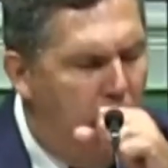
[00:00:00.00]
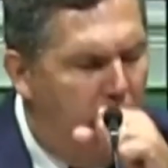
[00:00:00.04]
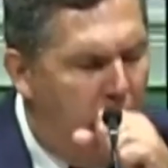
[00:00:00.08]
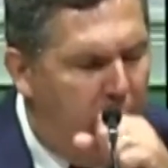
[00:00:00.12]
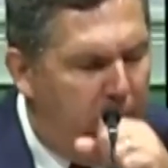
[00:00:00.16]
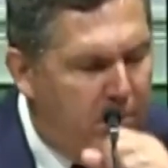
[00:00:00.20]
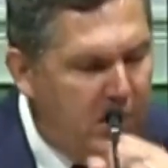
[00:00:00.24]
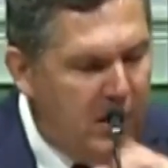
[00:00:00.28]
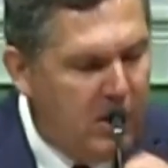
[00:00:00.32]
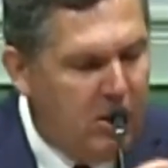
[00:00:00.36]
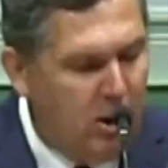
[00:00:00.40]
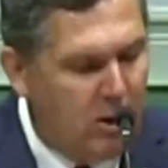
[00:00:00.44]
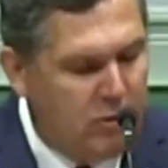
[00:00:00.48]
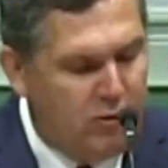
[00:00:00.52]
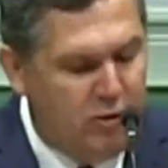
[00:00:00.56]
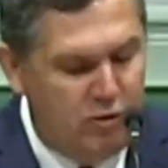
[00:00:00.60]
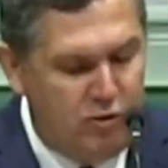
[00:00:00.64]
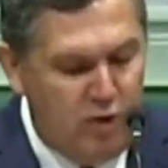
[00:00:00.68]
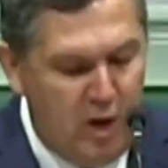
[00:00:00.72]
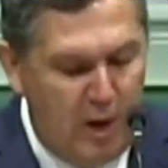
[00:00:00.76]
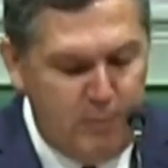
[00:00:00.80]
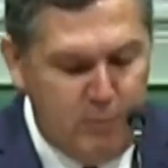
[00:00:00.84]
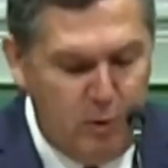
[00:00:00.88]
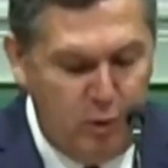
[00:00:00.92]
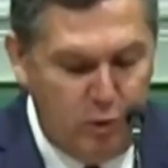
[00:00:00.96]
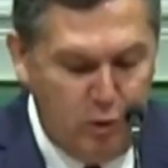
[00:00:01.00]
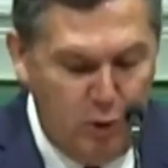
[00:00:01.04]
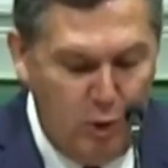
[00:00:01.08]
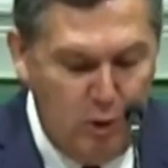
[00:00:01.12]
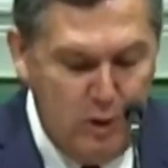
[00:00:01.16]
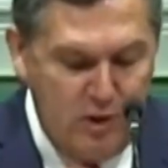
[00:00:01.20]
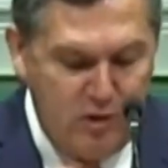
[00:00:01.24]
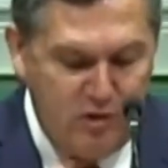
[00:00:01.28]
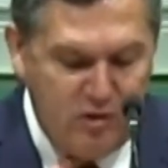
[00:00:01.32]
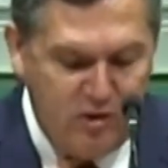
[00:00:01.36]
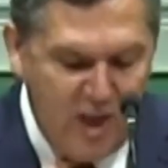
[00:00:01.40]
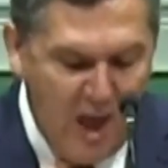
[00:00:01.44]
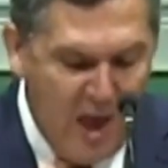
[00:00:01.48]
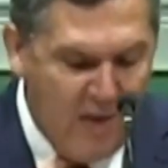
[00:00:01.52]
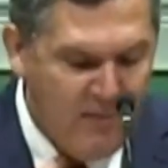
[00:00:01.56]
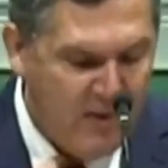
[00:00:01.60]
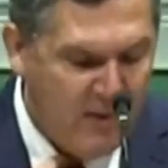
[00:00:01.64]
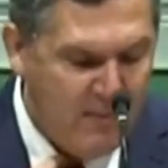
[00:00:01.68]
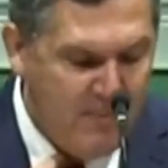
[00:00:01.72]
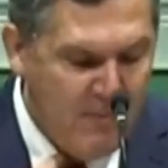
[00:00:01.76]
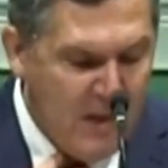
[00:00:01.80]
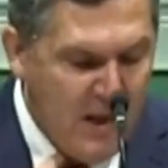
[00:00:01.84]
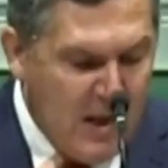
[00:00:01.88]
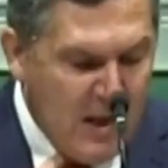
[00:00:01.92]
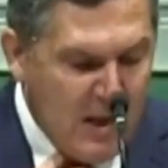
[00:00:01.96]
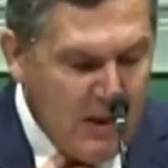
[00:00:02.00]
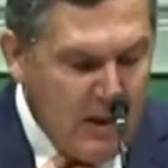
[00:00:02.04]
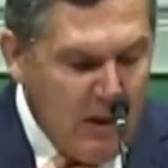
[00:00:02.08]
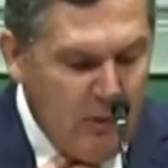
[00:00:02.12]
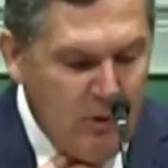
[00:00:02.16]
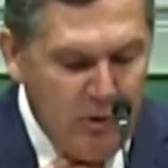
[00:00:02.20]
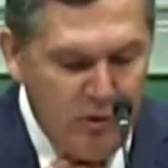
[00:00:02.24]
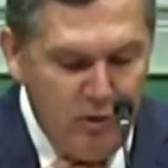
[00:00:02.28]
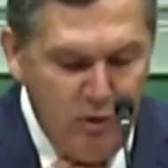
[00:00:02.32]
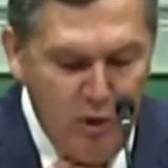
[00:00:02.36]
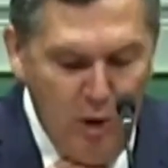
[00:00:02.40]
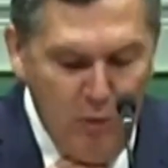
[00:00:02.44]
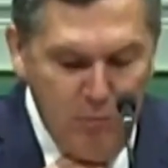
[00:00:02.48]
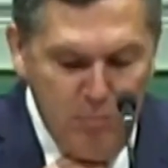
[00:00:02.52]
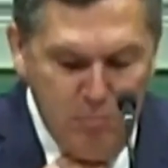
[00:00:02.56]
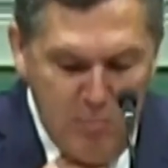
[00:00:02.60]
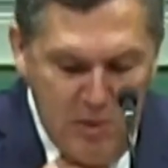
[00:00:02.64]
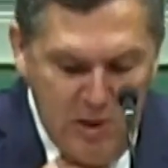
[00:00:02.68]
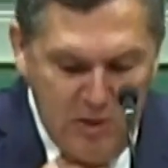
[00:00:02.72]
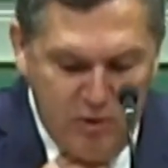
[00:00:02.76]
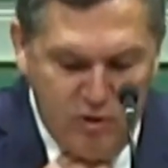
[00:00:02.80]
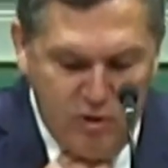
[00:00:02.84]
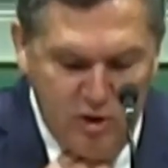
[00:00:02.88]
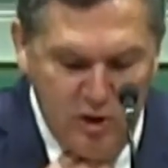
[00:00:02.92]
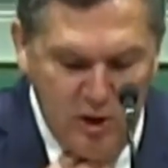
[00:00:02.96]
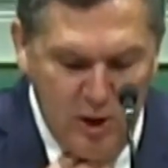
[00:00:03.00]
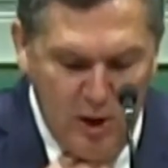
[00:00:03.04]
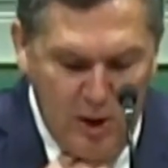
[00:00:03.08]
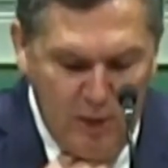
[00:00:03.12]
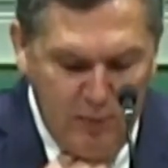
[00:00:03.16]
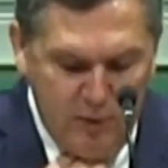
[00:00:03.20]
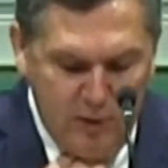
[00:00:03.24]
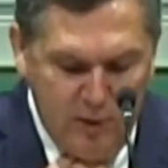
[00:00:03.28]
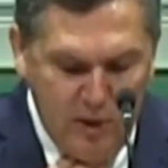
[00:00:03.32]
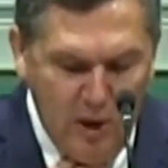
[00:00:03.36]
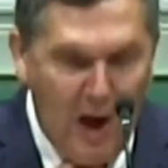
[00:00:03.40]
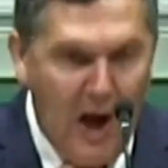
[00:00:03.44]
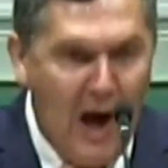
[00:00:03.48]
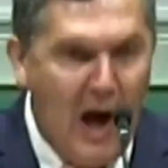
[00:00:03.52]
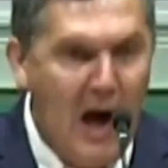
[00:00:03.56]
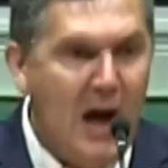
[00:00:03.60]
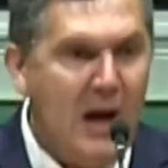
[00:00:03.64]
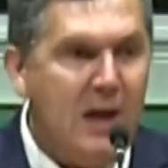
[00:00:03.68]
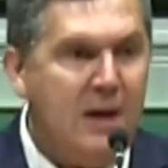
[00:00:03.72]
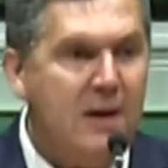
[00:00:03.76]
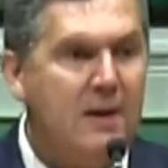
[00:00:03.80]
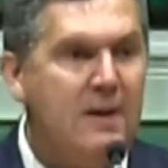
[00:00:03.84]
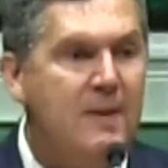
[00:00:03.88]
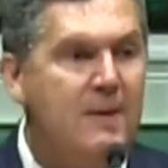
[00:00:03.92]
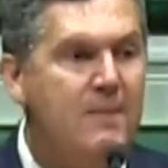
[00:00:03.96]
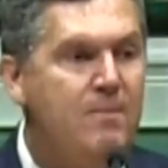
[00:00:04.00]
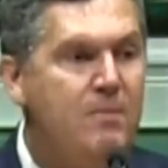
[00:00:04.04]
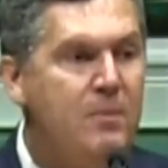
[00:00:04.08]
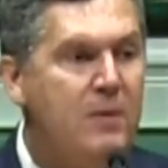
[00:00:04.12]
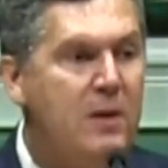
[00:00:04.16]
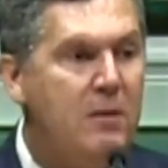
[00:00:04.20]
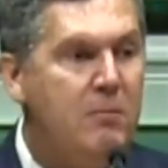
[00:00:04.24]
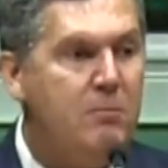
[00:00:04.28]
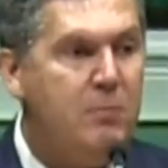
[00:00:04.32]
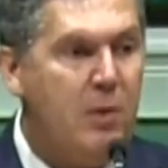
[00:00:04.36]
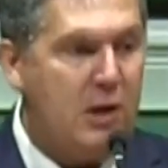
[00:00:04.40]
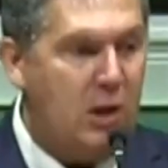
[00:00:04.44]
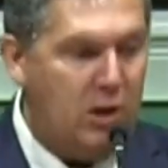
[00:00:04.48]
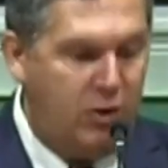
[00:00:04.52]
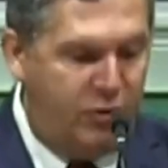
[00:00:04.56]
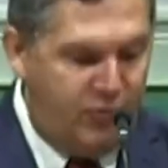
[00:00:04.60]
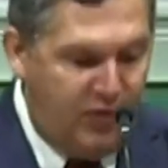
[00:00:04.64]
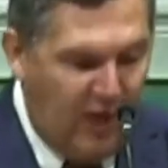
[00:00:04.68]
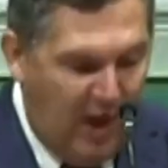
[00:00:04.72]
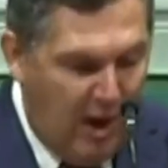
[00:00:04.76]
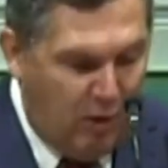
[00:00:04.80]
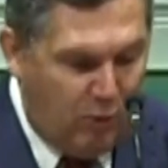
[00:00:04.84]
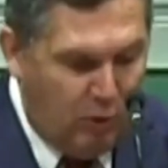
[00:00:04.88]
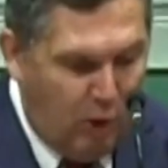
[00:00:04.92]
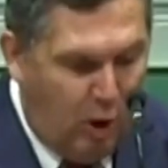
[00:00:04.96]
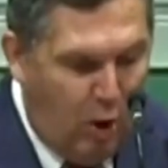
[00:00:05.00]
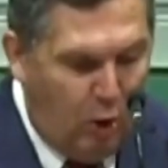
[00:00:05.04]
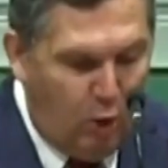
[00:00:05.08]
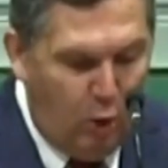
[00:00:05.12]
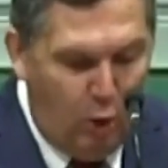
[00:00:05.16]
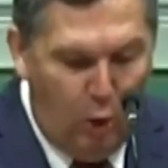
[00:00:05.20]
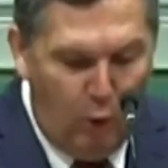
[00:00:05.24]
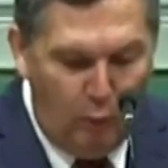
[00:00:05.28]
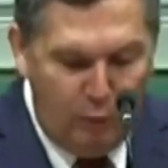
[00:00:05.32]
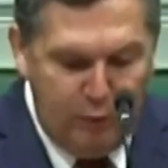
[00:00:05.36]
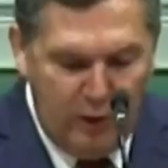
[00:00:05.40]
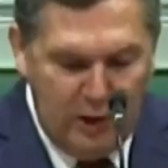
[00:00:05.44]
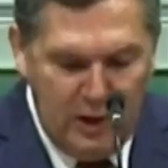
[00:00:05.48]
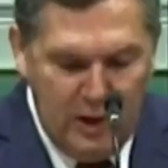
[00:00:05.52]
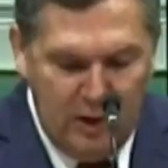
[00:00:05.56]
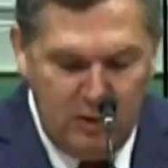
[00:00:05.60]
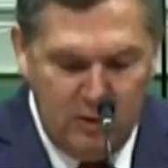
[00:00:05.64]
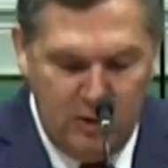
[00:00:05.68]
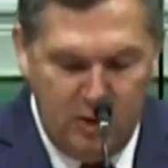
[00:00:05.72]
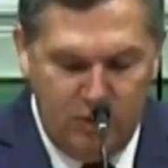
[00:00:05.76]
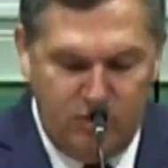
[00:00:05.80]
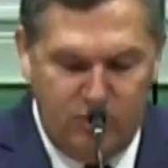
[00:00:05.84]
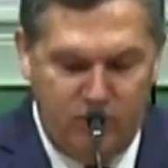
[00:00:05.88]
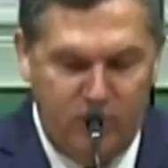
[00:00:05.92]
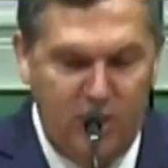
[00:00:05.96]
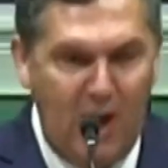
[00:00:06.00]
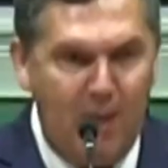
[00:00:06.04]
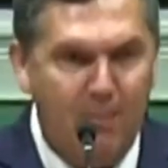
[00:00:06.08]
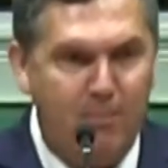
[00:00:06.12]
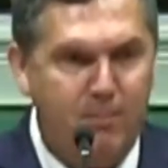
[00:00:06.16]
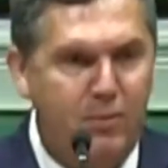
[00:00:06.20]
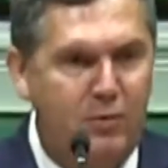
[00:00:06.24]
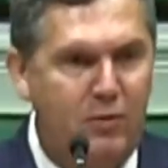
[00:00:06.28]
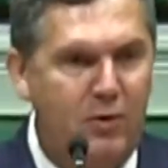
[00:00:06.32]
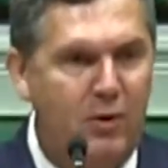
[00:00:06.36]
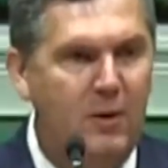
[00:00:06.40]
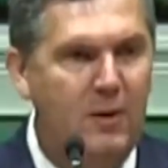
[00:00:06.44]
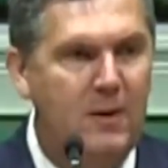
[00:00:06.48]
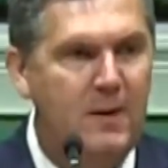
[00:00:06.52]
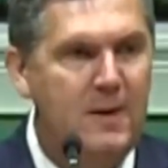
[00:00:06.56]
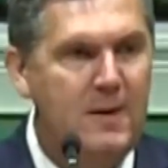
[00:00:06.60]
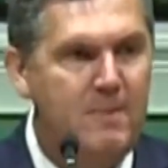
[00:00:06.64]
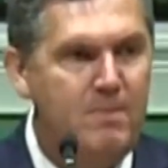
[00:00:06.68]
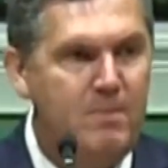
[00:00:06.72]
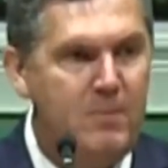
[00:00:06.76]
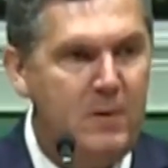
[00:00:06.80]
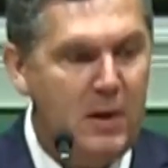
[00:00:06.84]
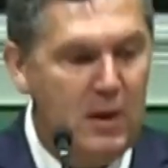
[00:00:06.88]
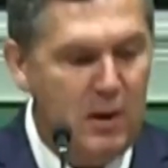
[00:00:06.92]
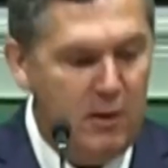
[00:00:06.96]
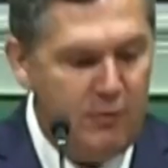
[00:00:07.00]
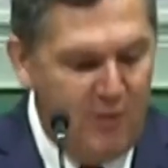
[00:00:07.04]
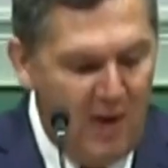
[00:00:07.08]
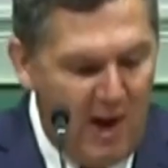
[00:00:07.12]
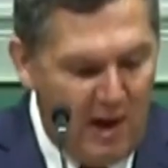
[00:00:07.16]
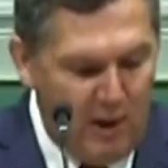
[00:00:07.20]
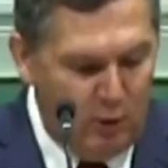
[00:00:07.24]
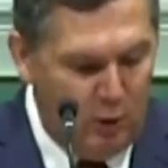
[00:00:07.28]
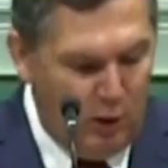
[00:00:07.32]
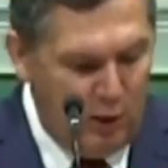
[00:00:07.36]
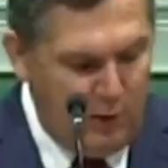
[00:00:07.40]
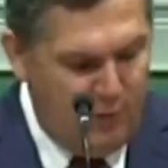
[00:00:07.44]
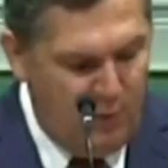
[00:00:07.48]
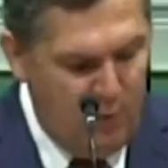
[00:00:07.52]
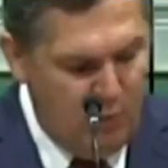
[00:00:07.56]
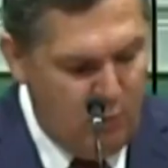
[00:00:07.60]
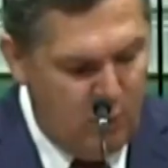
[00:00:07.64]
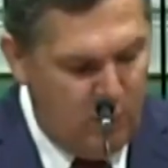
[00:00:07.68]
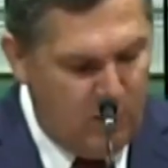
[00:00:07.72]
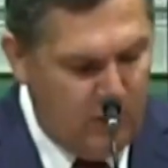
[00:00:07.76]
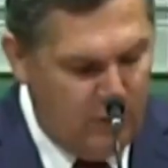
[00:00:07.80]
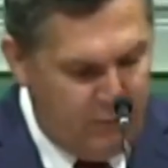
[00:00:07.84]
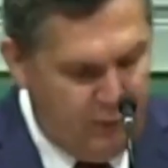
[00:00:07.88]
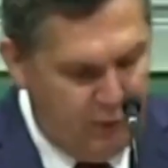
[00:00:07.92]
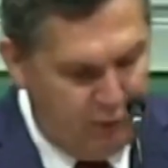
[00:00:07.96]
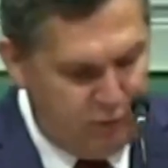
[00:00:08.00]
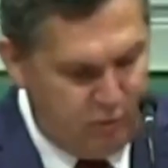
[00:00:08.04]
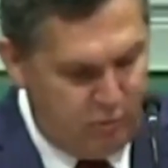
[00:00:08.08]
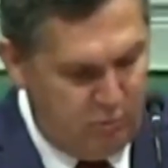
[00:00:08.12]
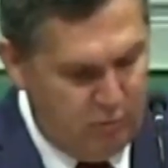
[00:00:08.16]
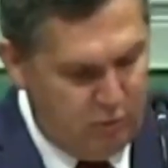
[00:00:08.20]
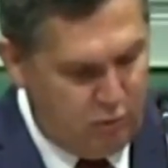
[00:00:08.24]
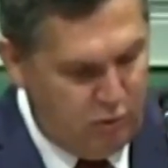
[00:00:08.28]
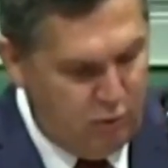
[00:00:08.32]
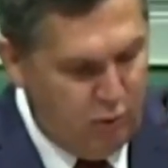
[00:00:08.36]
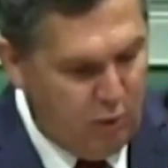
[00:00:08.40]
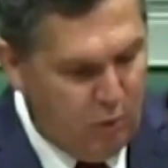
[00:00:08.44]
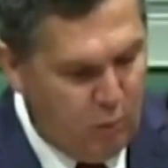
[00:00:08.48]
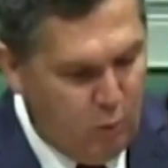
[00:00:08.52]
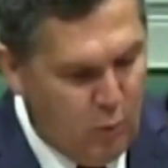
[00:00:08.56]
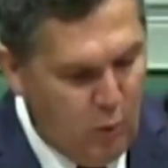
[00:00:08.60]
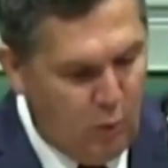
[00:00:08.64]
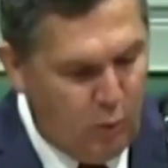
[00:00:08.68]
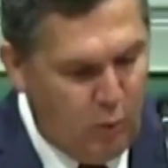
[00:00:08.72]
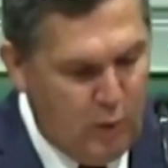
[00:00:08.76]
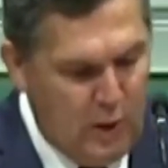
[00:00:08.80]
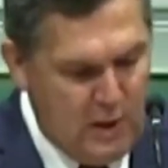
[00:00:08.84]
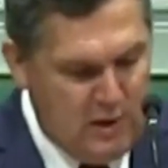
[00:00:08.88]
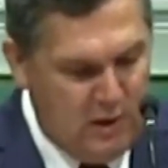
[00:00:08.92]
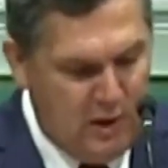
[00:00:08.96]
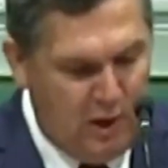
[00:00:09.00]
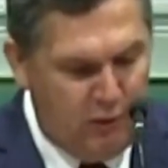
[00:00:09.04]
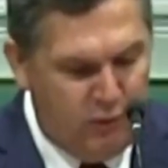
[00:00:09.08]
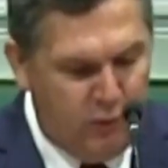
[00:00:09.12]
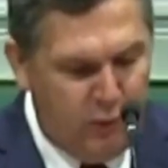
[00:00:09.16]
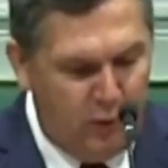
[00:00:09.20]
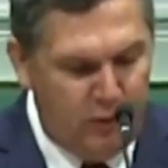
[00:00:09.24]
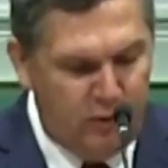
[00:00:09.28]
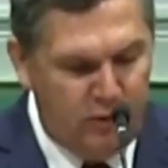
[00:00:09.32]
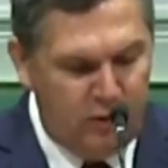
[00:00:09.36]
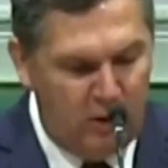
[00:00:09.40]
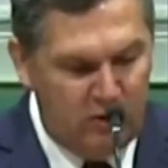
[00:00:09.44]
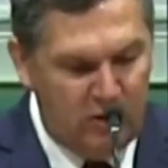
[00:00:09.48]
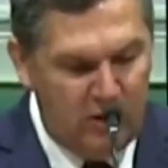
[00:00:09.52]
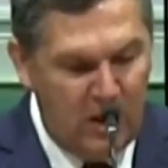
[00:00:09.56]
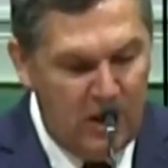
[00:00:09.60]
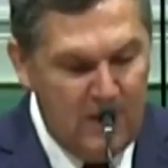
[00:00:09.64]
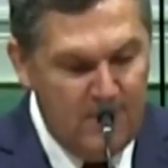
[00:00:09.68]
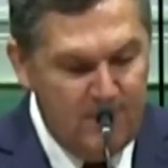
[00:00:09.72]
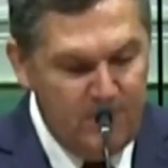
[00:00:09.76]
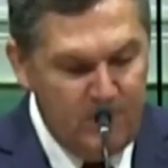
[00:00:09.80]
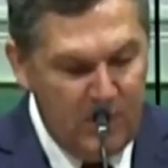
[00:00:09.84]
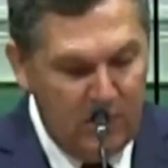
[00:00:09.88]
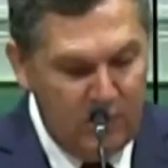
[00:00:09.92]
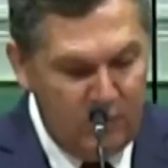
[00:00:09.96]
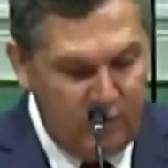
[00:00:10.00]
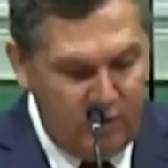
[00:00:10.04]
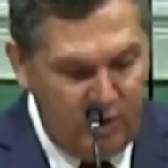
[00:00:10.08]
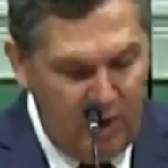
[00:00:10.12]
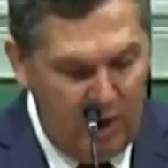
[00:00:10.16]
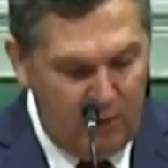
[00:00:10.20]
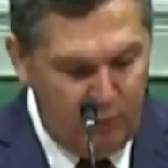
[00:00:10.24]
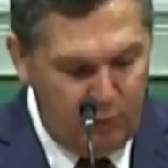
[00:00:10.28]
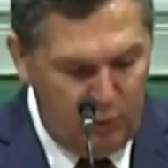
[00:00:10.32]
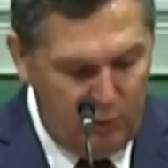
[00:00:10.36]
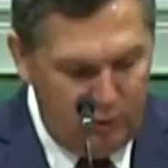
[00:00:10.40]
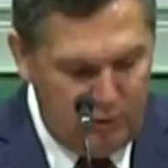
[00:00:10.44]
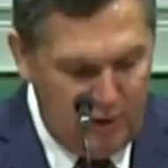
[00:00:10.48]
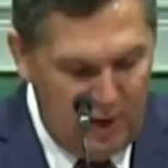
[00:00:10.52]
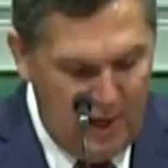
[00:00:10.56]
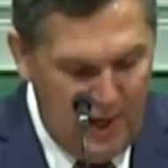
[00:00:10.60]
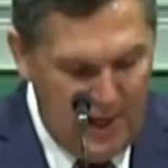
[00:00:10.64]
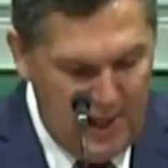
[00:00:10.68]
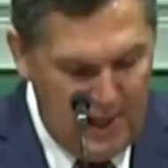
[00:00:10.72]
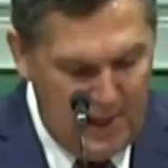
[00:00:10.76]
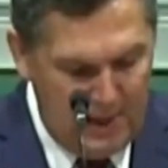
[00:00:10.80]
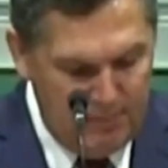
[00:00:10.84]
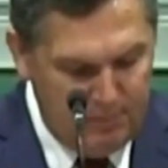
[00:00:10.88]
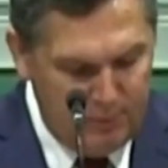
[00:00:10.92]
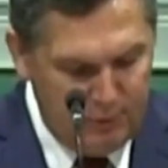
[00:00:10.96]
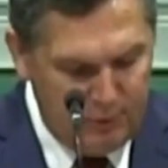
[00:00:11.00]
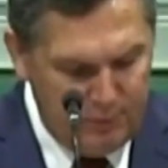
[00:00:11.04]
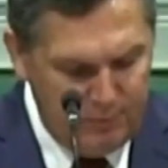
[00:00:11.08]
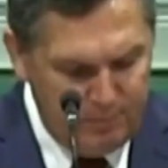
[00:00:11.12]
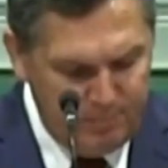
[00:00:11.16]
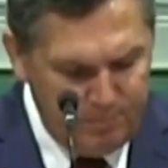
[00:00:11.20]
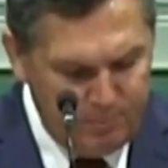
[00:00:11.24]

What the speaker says: Because in chapter 37, there is no mention of God, but he's found all over in this chapter. In fact, look if you would in verse number 2, and we'll read these verses several times.